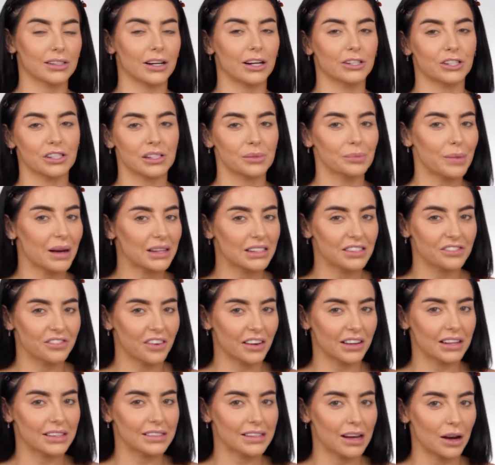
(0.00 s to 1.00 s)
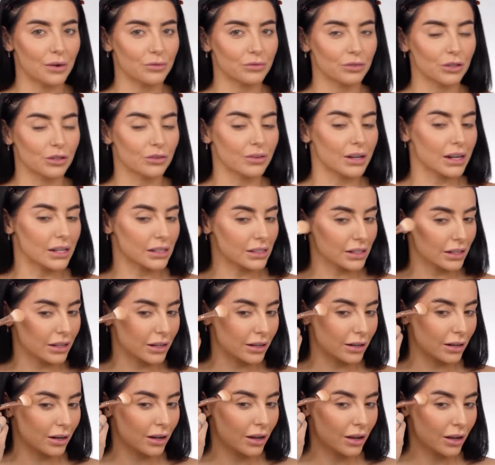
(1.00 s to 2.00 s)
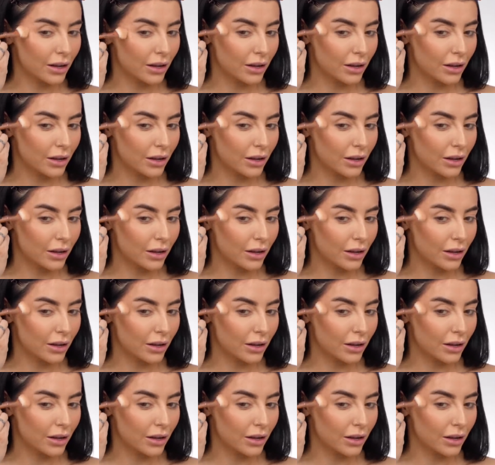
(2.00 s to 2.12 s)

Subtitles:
I just mattified it down for a reason.